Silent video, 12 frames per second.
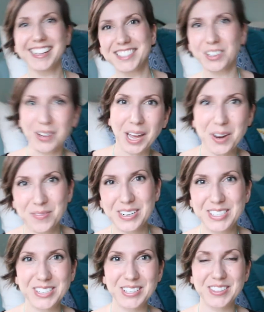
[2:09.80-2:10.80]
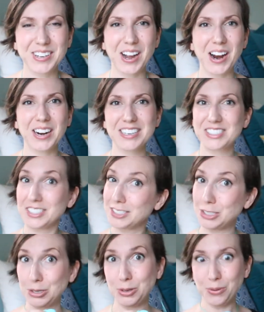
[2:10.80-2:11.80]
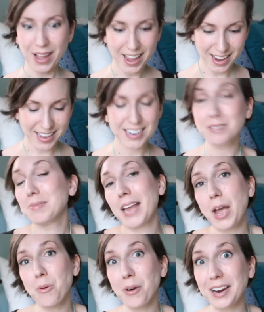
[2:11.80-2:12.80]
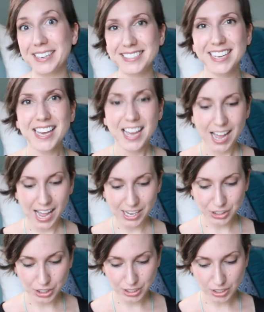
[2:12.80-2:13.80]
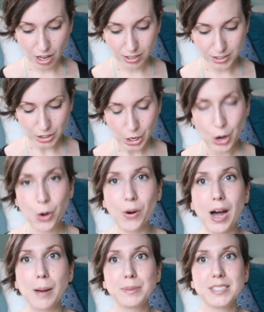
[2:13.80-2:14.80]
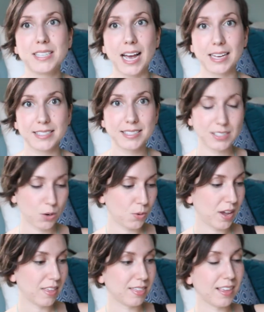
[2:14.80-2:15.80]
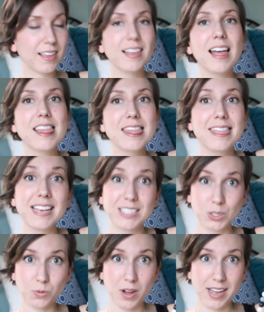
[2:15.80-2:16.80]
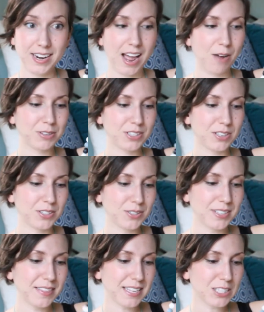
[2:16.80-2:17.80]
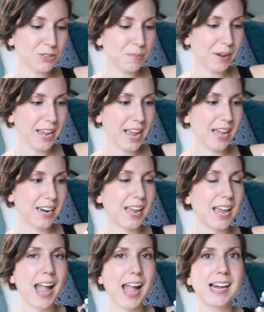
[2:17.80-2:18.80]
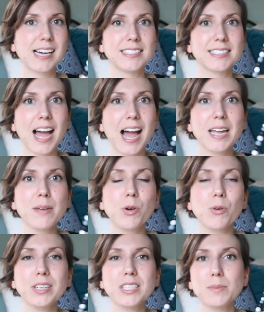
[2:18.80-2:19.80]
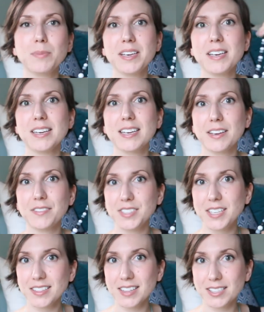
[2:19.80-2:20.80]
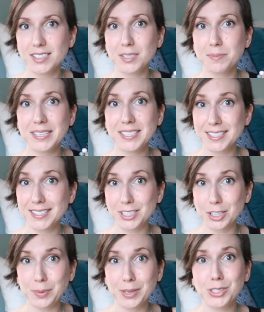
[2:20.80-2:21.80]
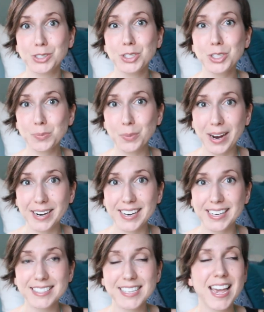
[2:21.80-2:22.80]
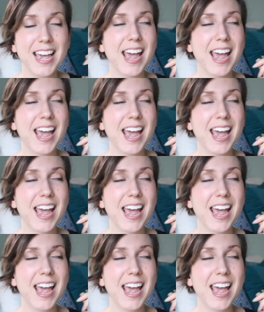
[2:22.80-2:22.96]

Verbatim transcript: and so I kind of pushed her in the cart and she chewed away and it, it worked. Uh, she is also obsessed with this one. I was also sent this one by Annie and I am going to be gifting this to my sister because she is pregnant